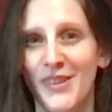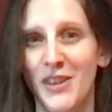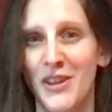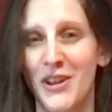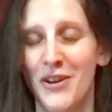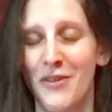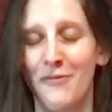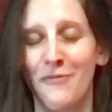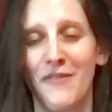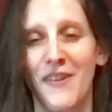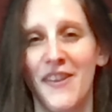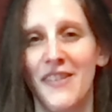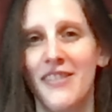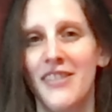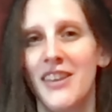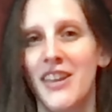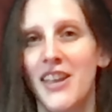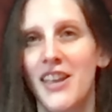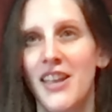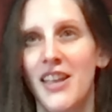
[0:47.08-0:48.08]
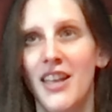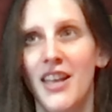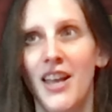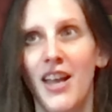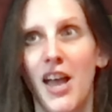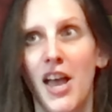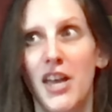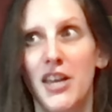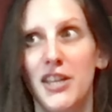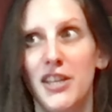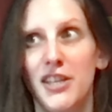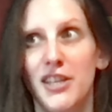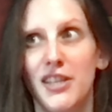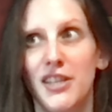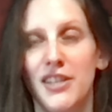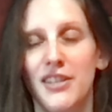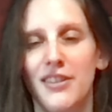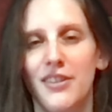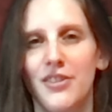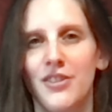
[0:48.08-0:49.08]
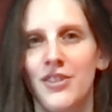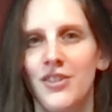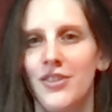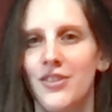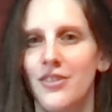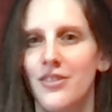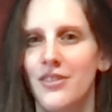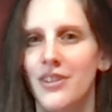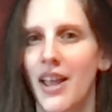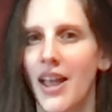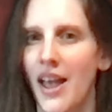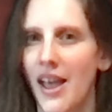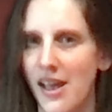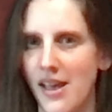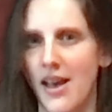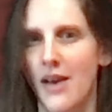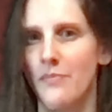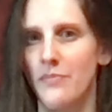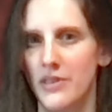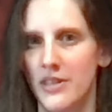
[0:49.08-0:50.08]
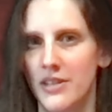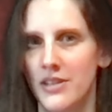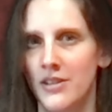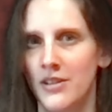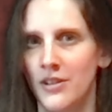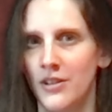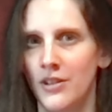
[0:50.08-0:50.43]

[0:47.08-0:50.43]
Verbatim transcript: You know, faith doesn't just happen.